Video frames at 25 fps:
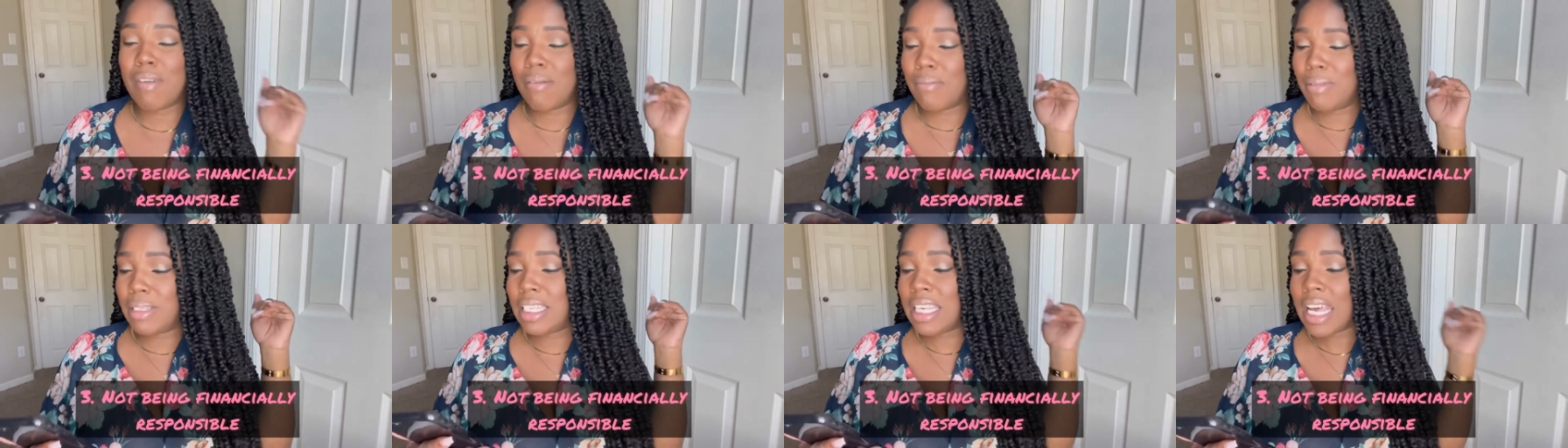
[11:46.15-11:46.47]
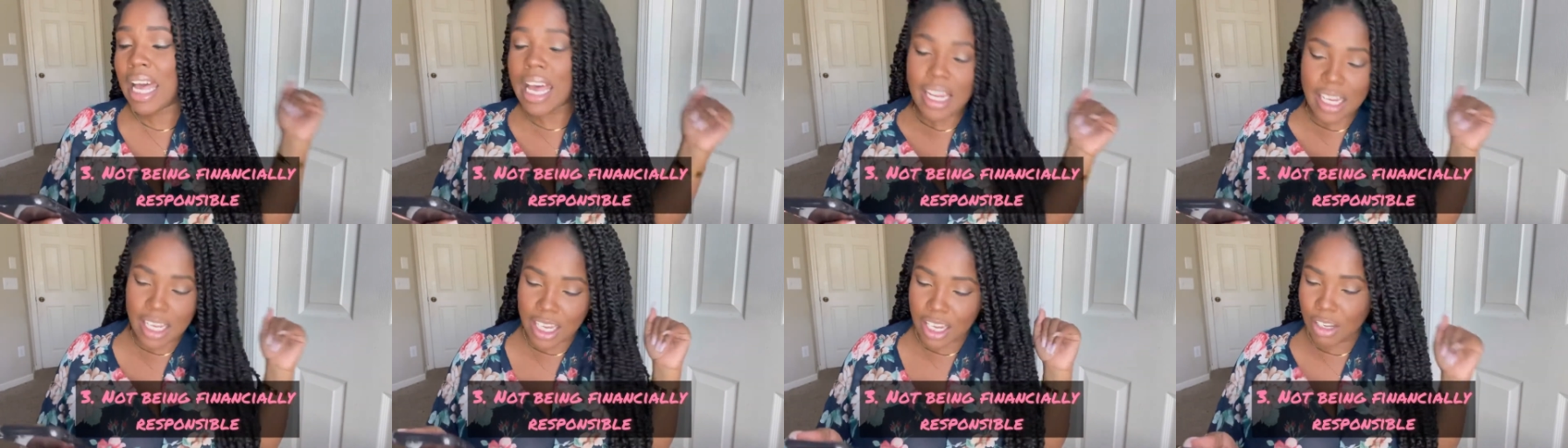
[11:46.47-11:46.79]
I'm
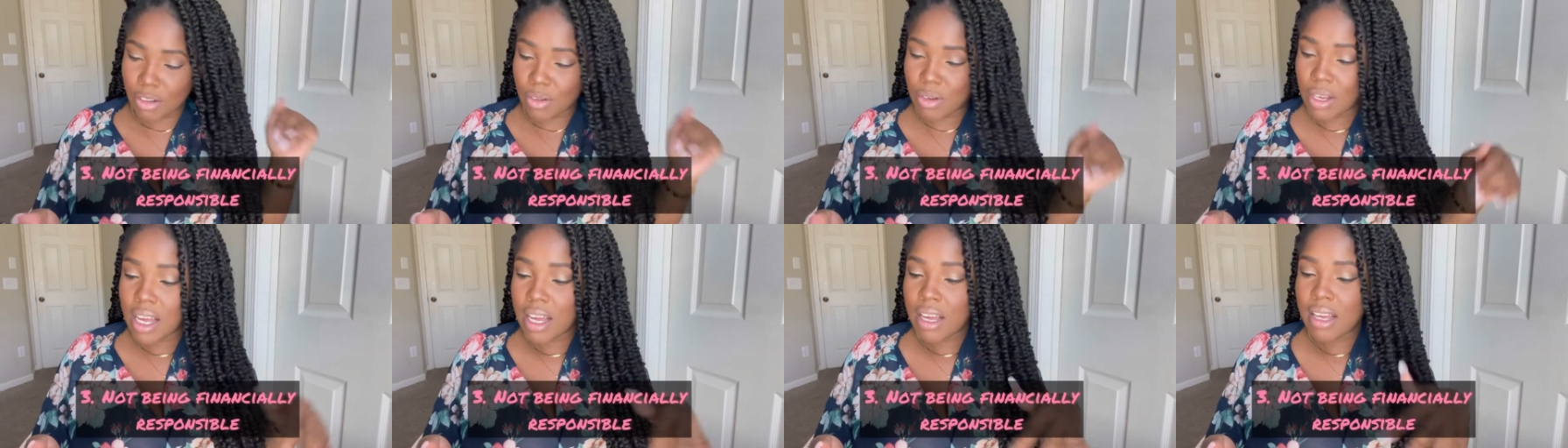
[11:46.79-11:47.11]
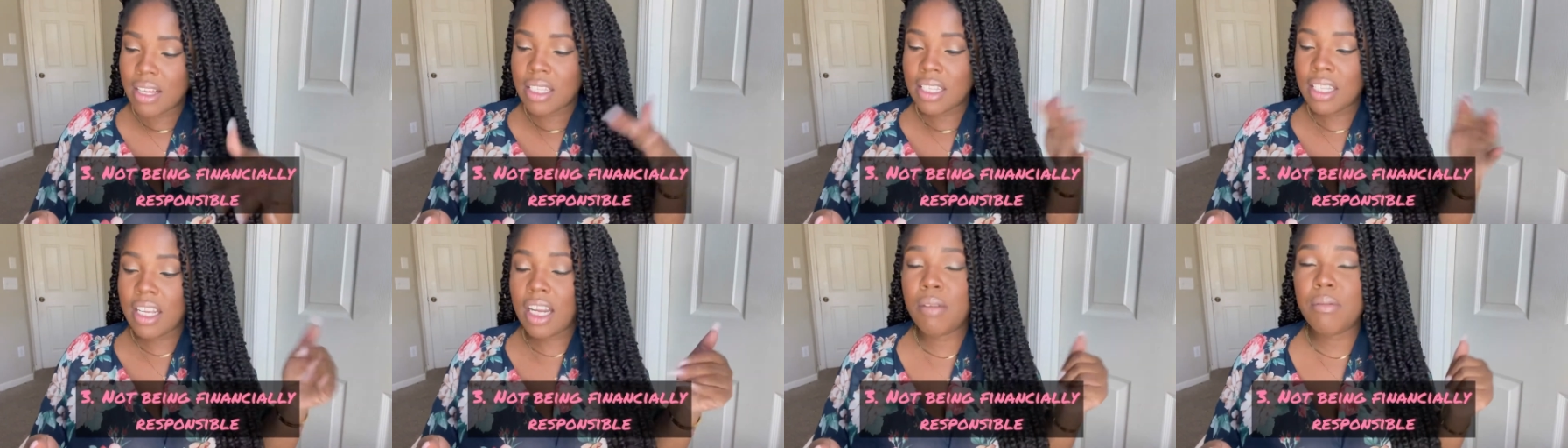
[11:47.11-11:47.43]
telling you.
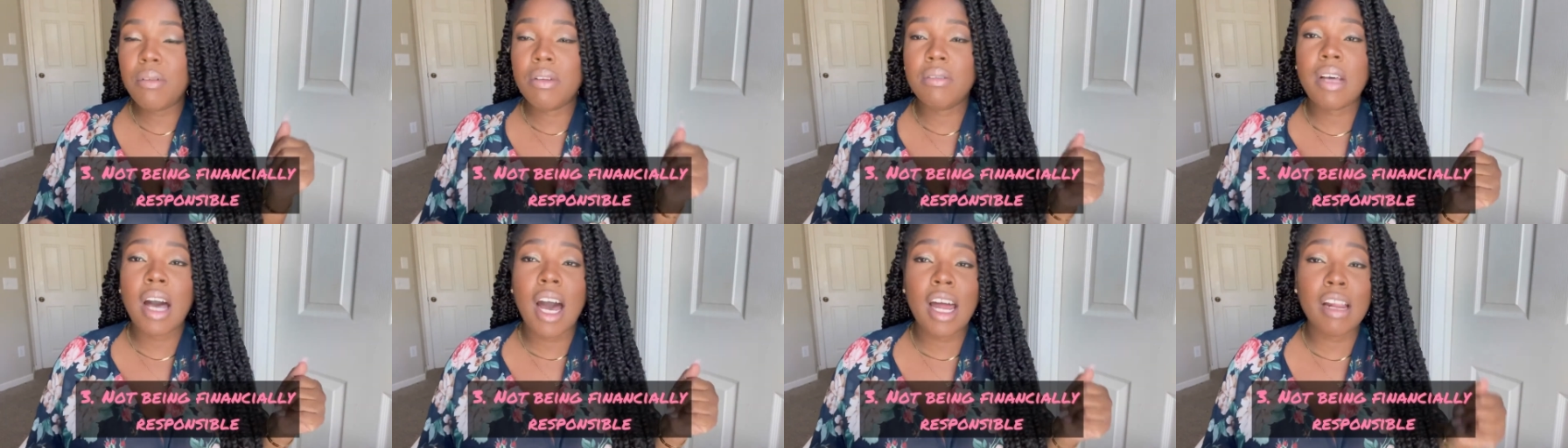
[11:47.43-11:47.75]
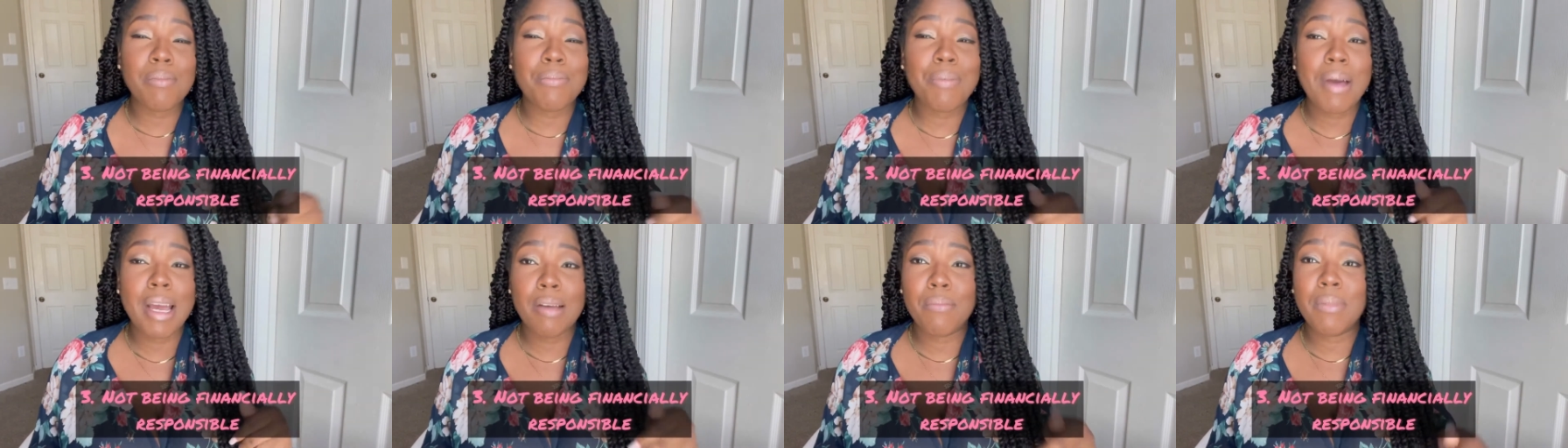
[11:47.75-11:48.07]
Set up those auto
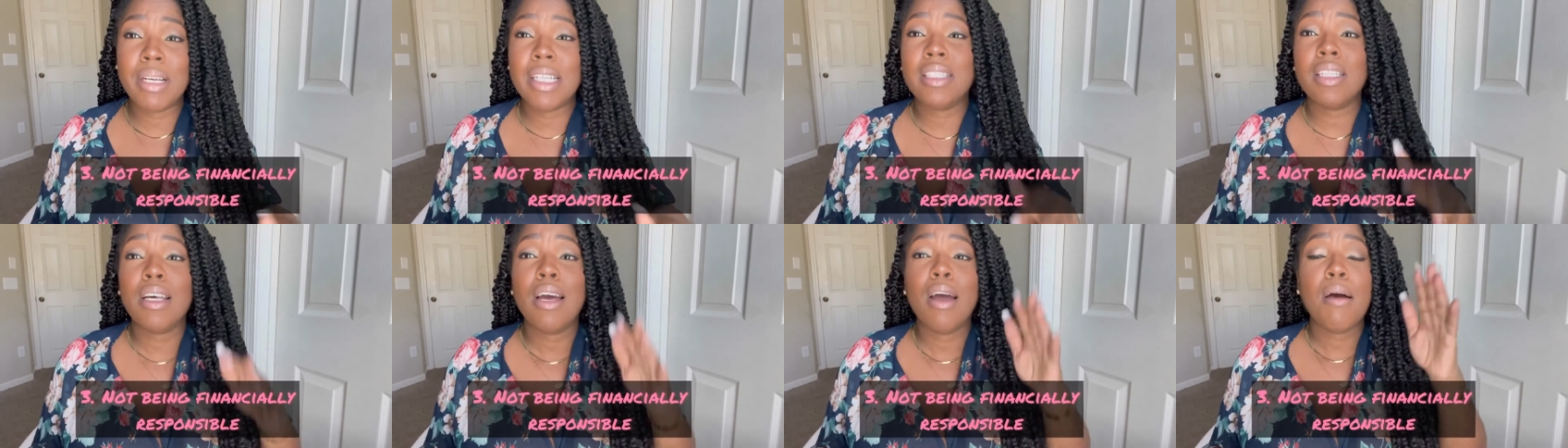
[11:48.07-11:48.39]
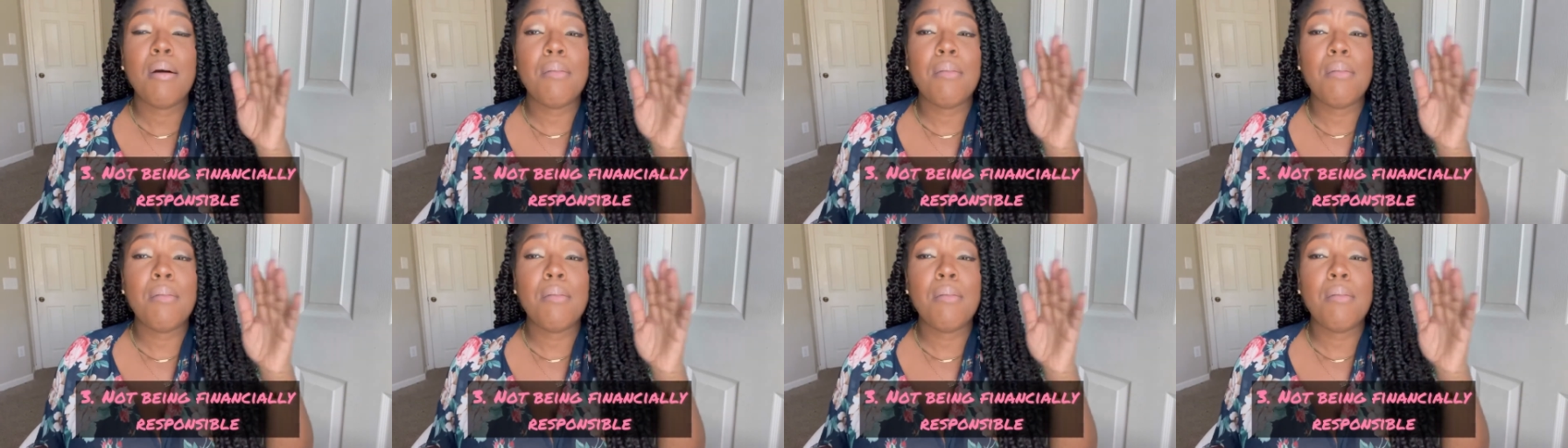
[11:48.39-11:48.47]
payments.